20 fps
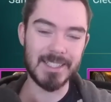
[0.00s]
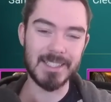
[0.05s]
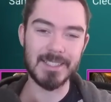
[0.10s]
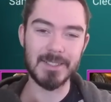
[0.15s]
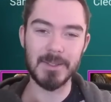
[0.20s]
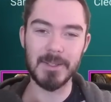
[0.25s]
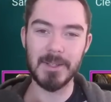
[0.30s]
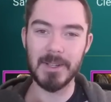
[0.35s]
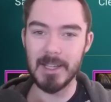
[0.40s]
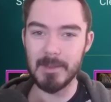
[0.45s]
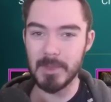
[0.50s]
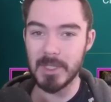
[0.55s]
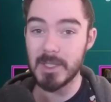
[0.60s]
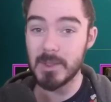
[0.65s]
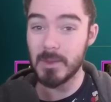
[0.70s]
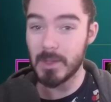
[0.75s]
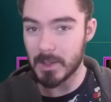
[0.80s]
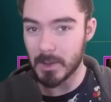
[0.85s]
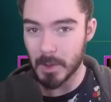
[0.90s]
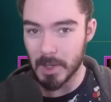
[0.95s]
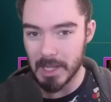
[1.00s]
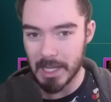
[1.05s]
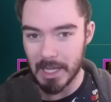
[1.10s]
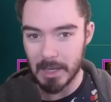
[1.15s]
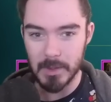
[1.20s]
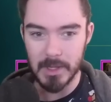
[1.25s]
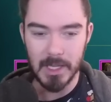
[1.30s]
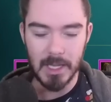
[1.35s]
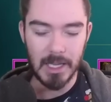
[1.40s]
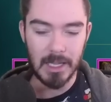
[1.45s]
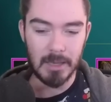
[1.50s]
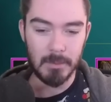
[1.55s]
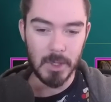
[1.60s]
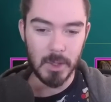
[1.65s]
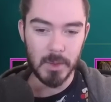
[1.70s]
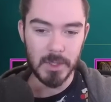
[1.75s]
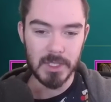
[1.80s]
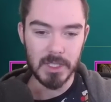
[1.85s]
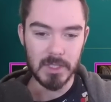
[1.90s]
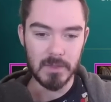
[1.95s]
so you're able to ignore that with
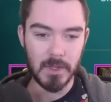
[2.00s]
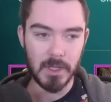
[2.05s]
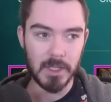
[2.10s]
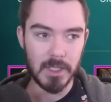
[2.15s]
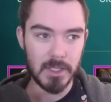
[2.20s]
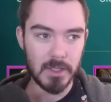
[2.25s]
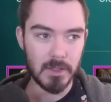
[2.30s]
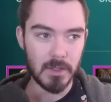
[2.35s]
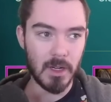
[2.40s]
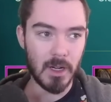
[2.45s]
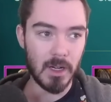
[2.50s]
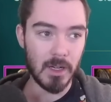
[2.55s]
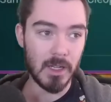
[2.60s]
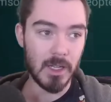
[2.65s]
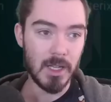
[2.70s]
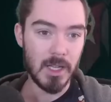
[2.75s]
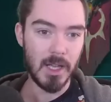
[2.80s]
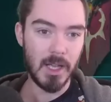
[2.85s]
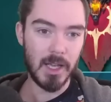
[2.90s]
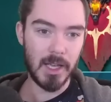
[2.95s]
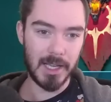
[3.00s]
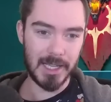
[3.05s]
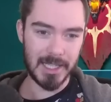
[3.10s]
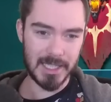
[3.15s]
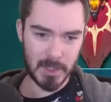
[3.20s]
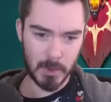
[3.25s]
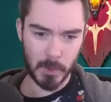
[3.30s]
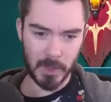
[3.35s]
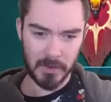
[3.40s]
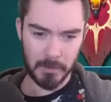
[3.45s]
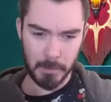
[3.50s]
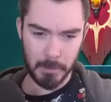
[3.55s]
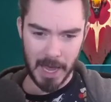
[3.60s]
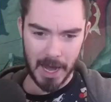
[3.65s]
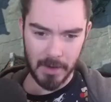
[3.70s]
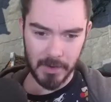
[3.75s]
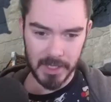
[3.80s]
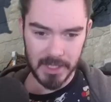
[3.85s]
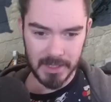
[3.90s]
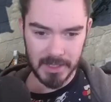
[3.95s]
Genbo, which is very strong. Uh, Swift
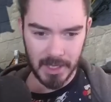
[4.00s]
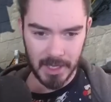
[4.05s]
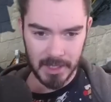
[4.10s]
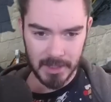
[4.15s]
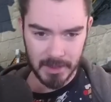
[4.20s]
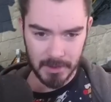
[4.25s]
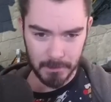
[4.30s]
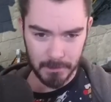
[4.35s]
parry set